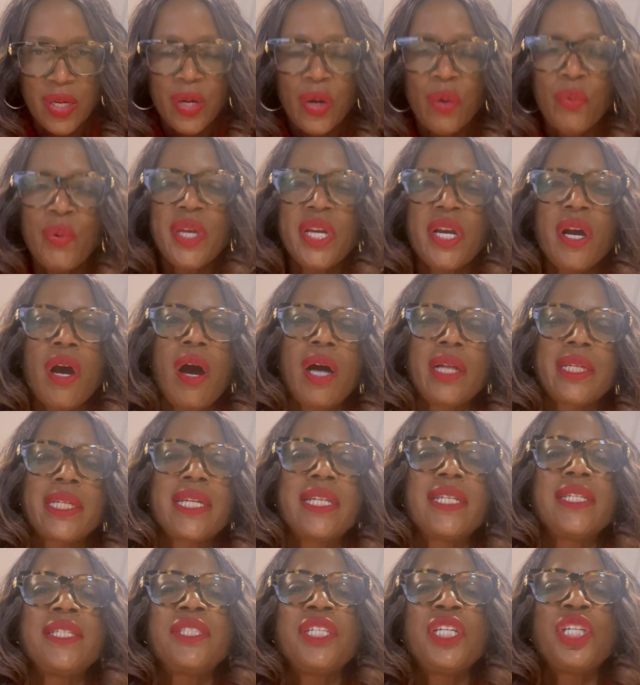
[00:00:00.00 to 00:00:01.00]
We call
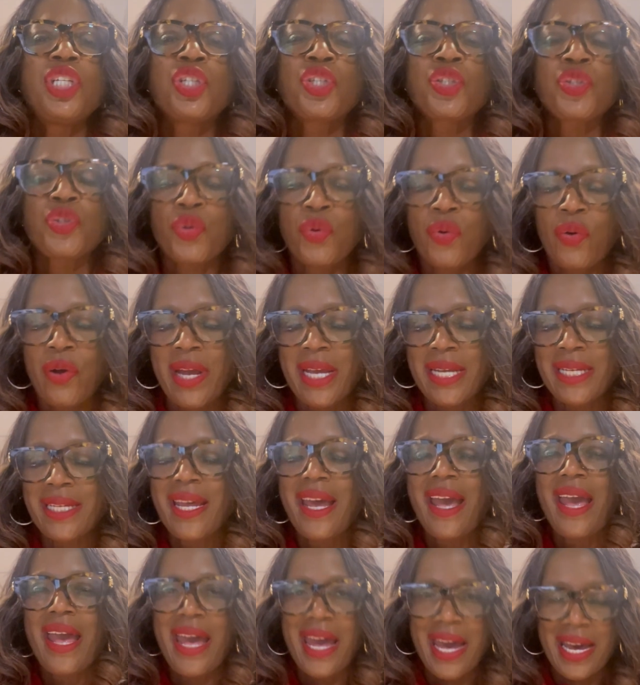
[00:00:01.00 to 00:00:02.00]
it Detroit
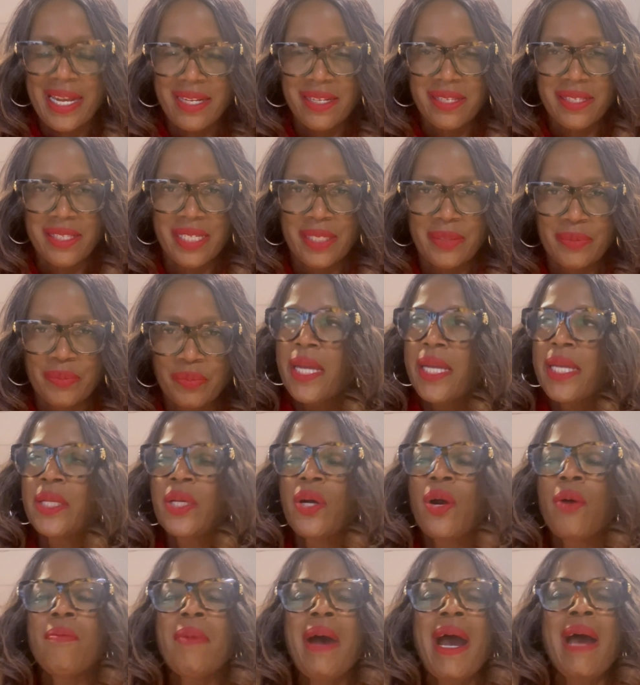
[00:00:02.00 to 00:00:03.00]
Edison. You
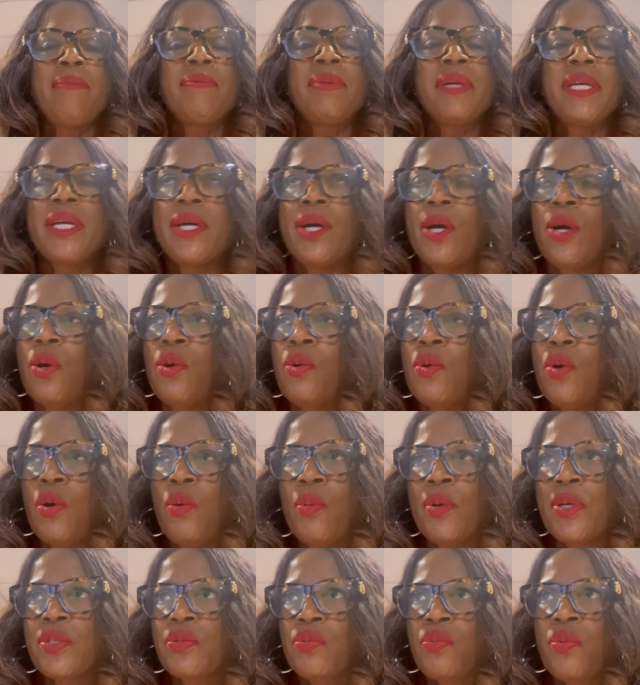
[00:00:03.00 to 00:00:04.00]
know, my bill
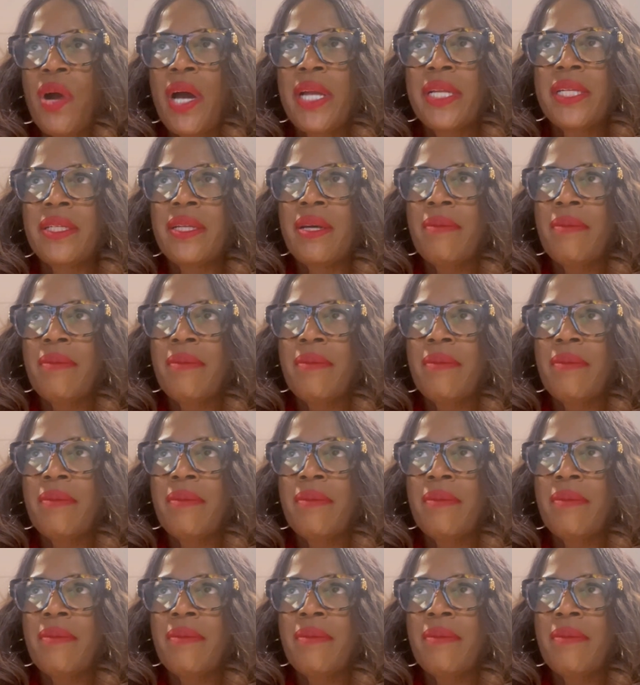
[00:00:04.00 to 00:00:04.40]
was running